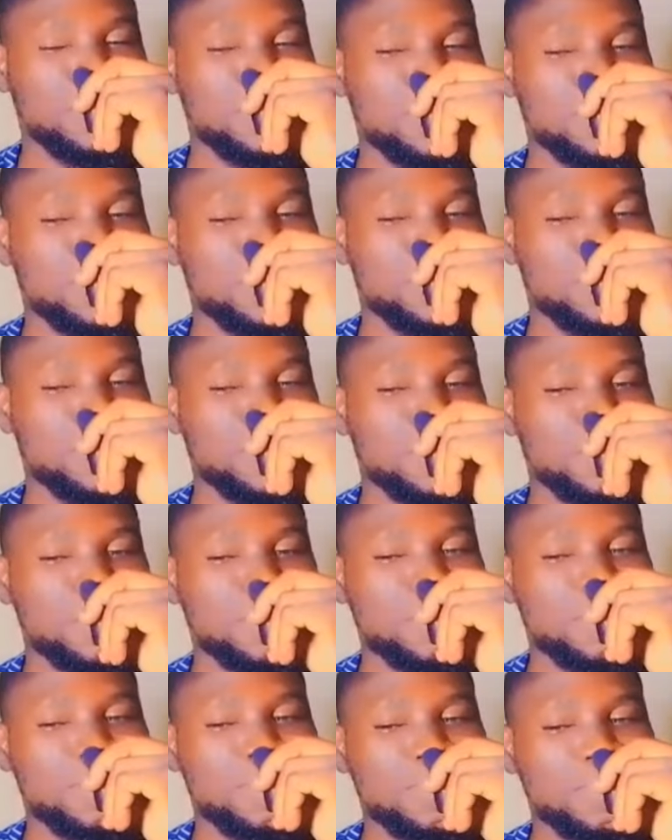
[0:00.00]

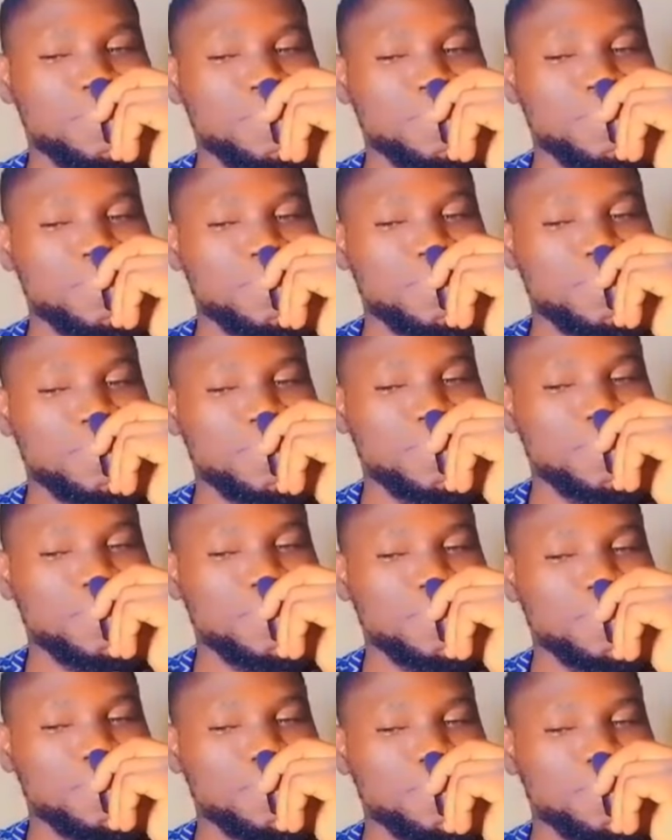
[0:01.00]

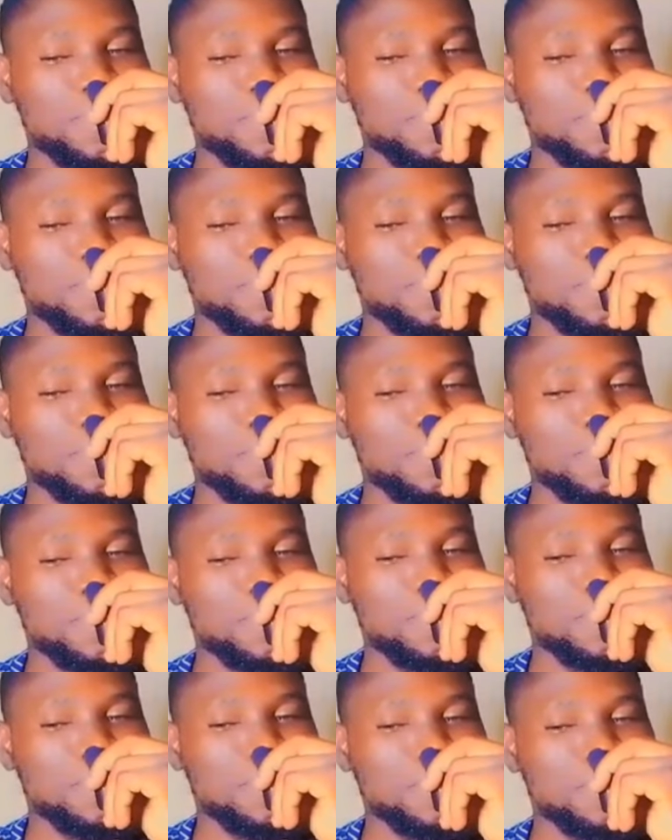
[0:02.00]

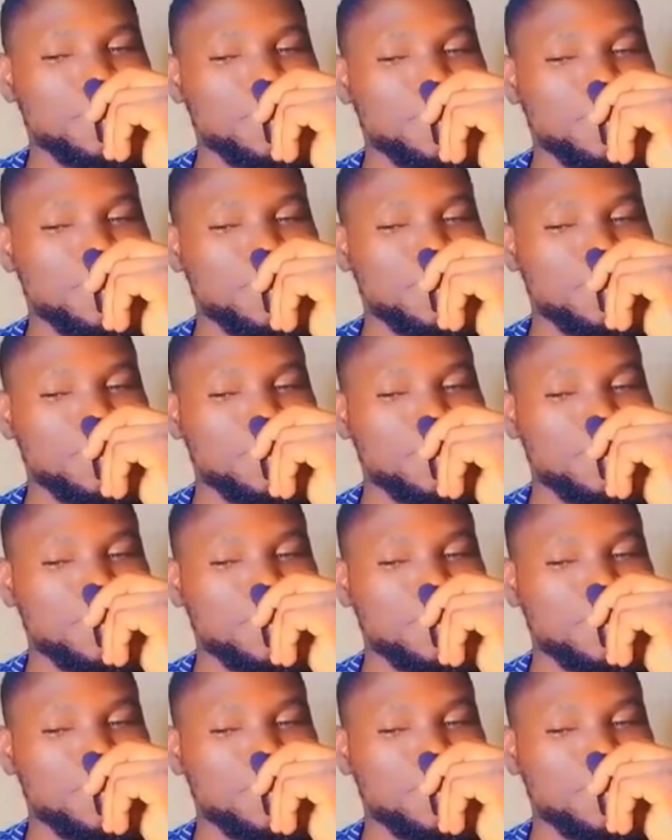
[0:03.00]
[no speech]